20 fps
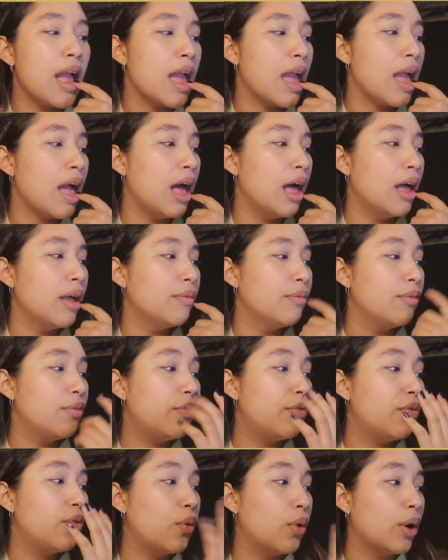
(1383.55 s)

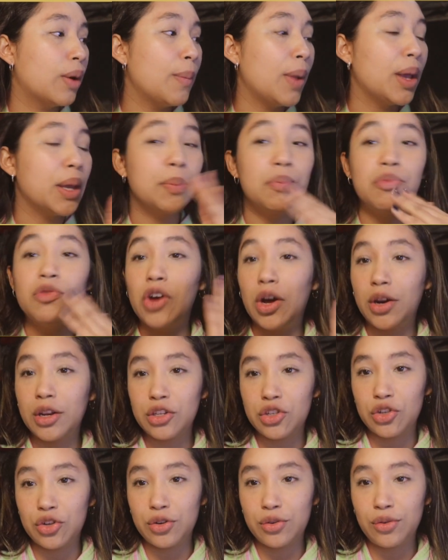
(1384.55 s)
for my dotted
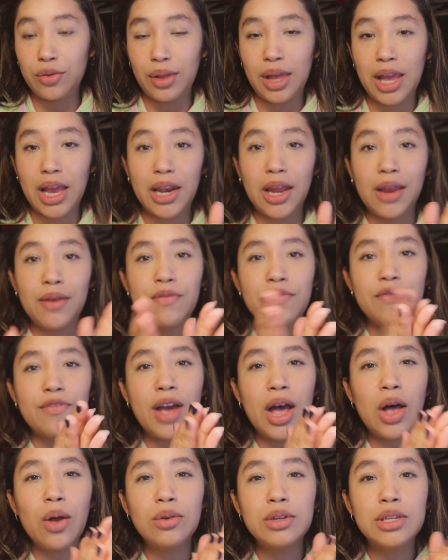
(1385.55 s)
journal, and I
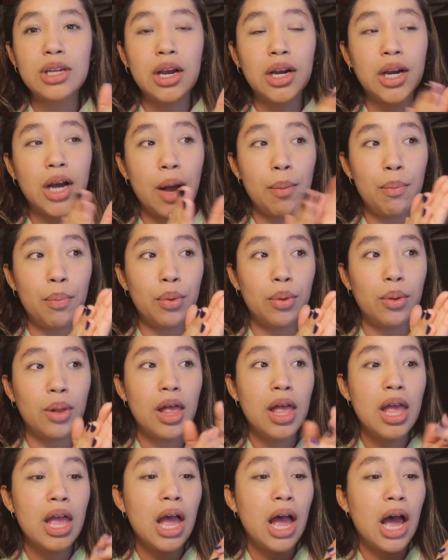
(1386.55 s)
found a couple,
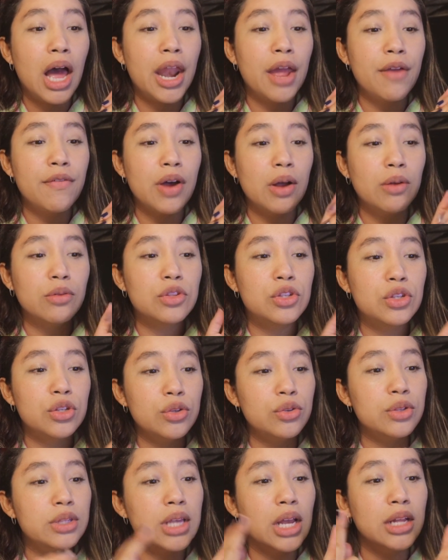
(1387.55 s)
and I found two
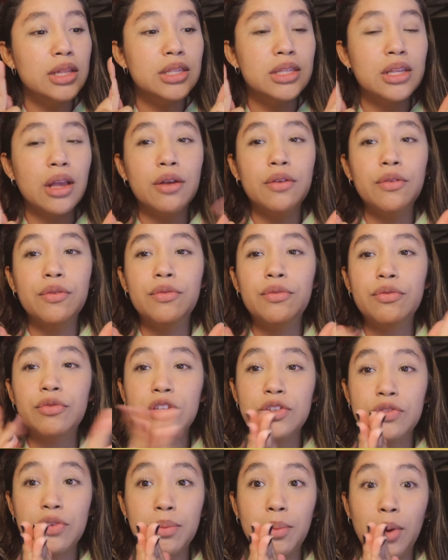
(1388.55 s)
sets of
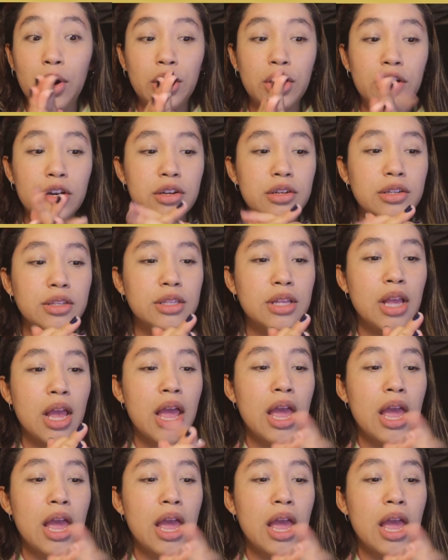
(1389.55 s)
different markers,